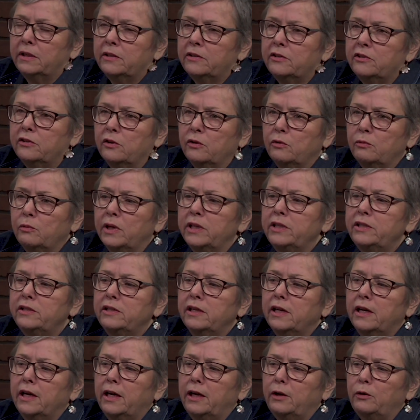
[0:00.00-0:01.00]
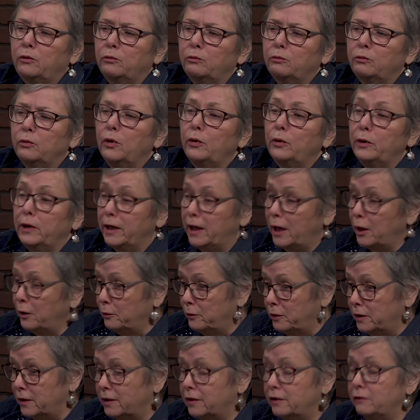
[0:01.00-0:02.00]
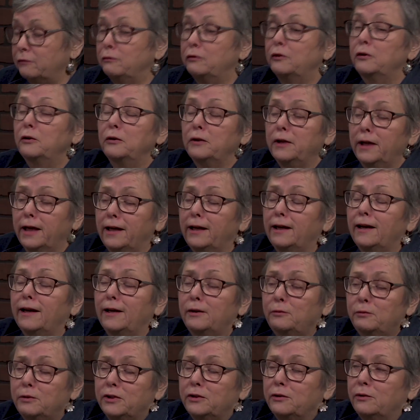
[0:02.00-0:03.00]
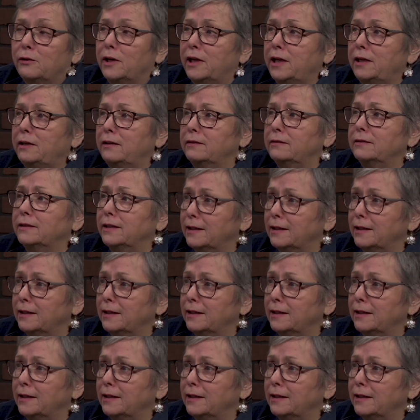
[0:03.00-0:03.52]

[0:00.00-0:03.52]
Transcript: So once I wrote it out in full, I was quite